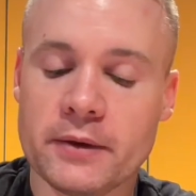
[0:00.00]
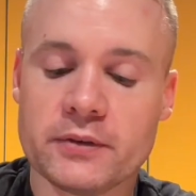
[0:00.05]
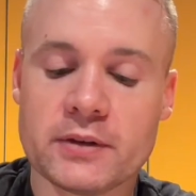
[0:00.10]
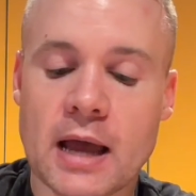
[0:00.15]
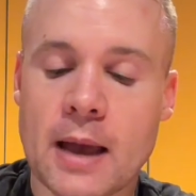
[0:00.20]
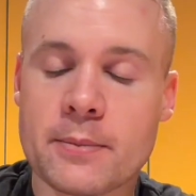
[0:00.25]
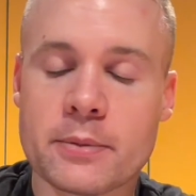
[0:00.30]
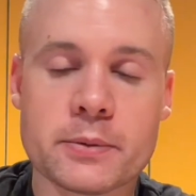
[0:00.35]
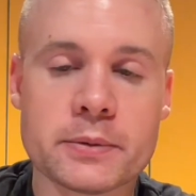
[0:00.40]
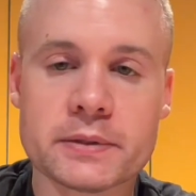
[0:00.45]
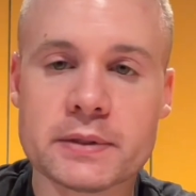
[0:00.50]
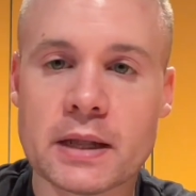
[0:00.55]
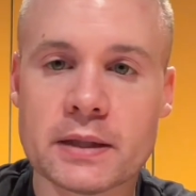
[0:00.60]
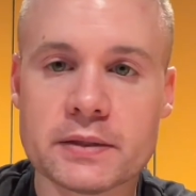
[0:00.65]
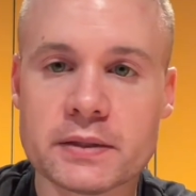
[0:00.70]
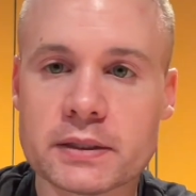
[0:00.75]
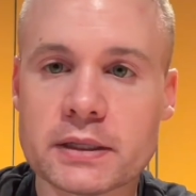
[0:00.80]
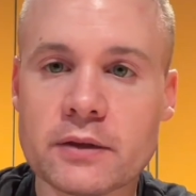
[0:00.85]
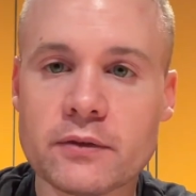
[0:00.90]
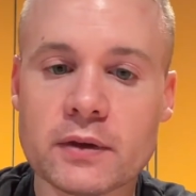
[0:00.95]
If time commitment's
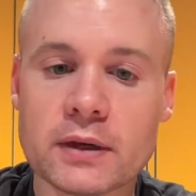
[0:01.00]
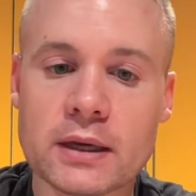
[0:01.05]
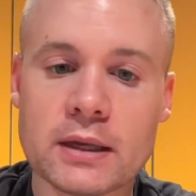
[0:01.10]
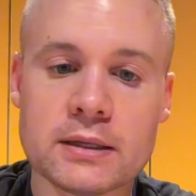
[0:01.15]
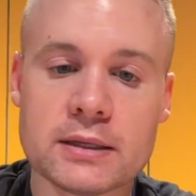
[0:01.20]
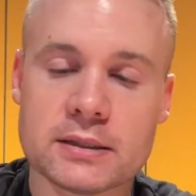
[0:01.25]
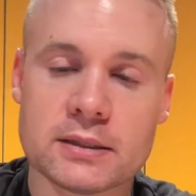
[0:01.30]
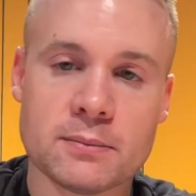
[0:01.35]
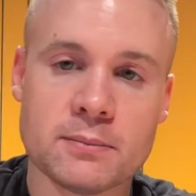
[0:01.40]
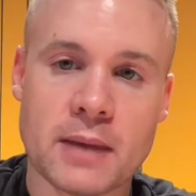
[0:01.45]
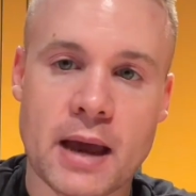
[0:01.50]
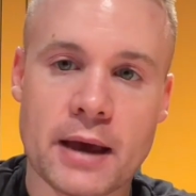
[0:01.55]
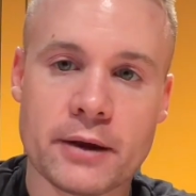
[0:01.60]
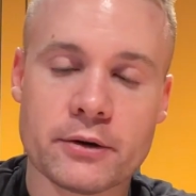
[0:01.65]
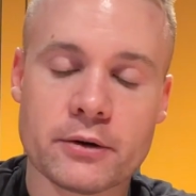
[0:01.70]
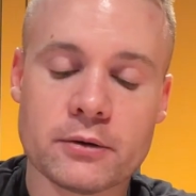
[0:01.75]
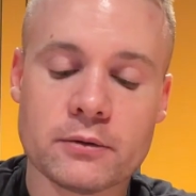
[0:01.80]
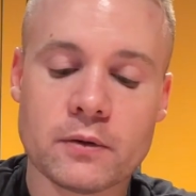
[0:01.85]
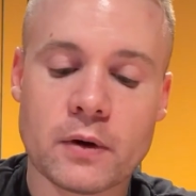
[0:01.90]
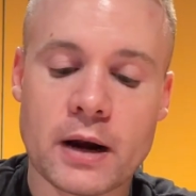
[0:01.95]
not significant, it doesn't
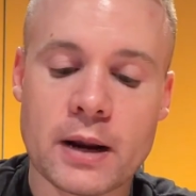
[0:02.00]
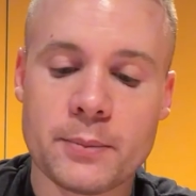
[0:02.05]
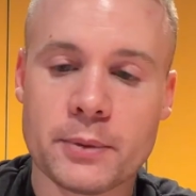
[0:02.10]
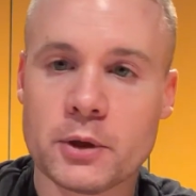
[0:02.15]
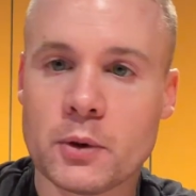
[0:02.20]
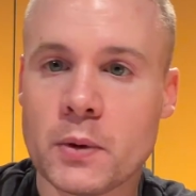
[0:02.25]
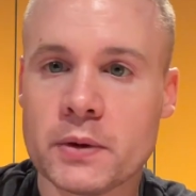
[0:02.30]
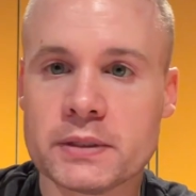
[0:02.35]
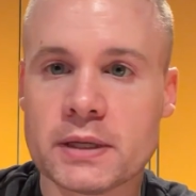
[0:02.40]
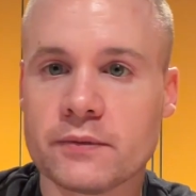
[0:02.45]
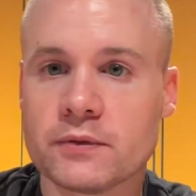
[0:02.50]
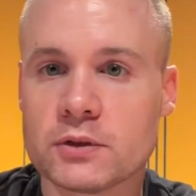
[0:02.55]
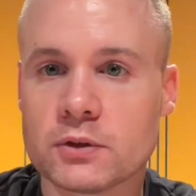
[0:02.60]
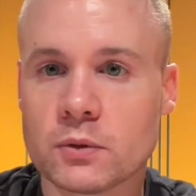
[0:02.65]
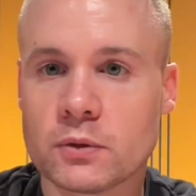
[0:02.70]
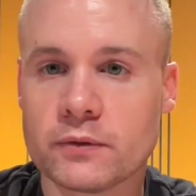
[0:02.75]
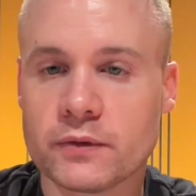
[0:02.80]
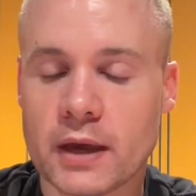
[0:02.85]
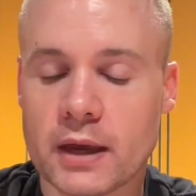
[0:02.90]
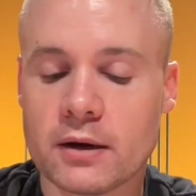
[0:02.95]
matter, right? But you always have to
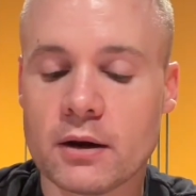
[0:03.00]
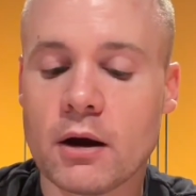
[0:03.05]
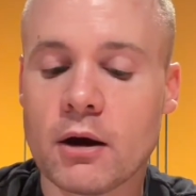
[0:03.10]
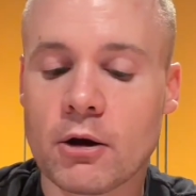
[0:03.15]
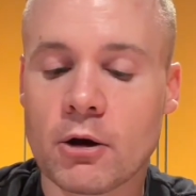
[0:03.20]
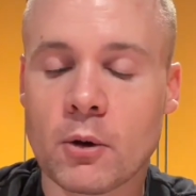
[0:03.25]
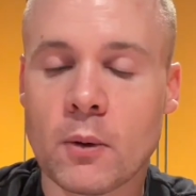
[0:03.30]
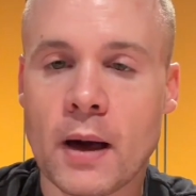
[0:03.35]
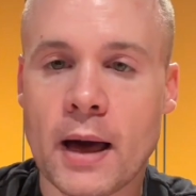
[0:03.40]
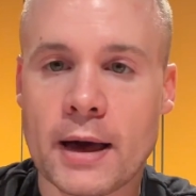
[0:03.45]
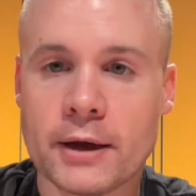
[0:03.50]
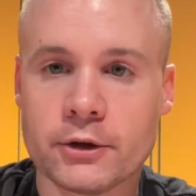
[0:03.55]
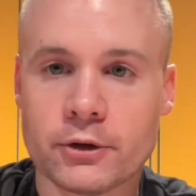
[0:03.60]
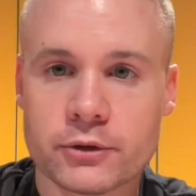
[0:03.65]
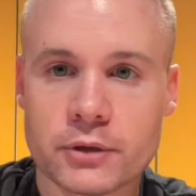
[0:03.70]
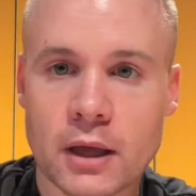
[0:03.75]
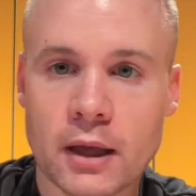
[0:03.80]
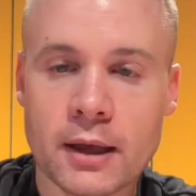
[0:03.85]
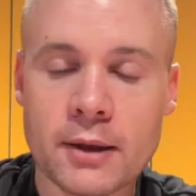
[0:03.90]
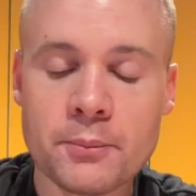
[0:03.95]
sort of get an ROI on
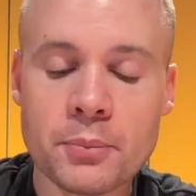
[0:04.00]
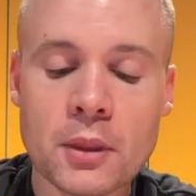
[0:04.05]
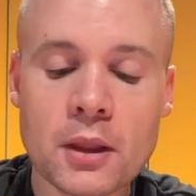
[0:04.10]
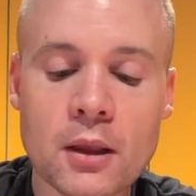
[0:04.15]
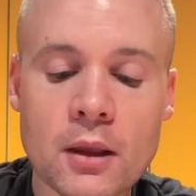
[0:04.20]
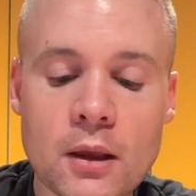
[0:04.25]
your time.